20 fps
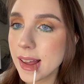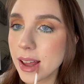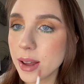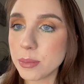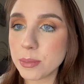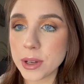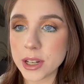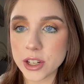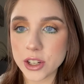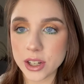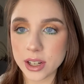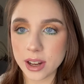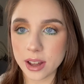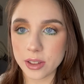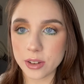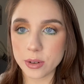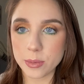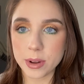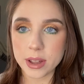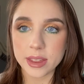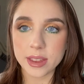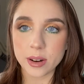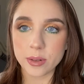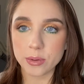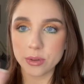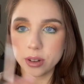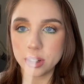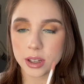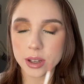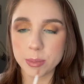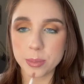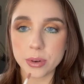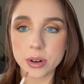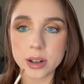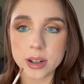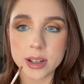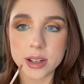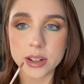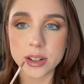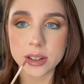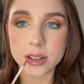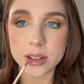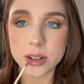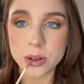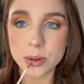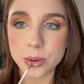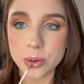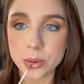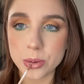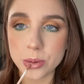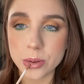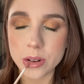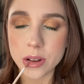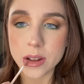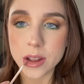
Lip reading: mesh together and make that really pretty, just nude.